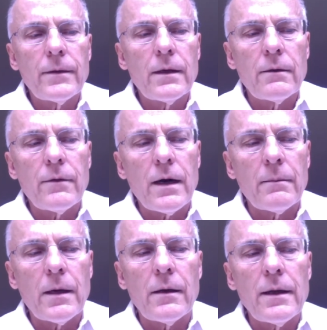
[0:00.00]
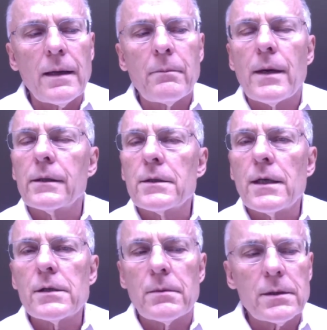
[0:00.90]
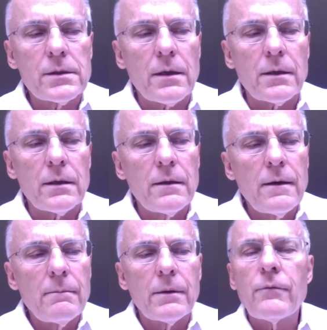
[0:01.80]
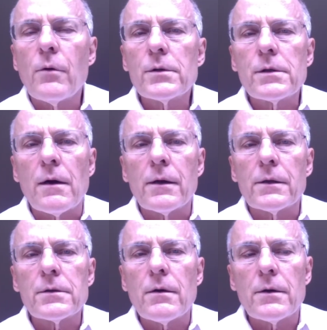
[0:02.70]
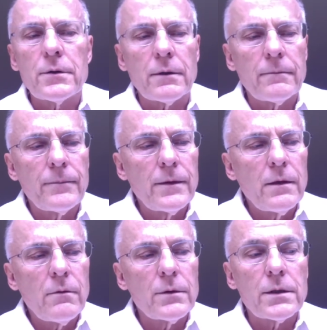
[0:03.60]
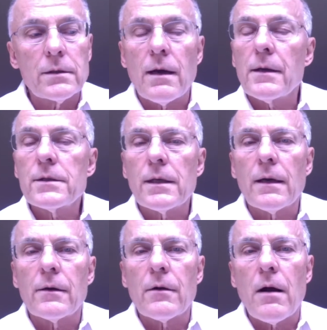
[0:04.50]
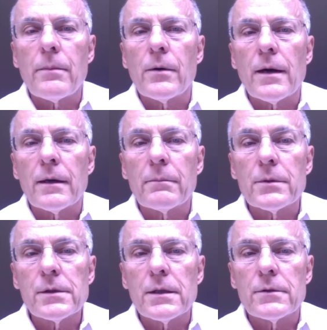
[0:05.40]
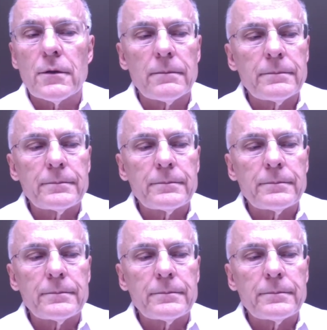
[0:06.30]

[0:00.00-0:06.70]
environmental impact assessment study before starting construction, which is not standard operating procedure.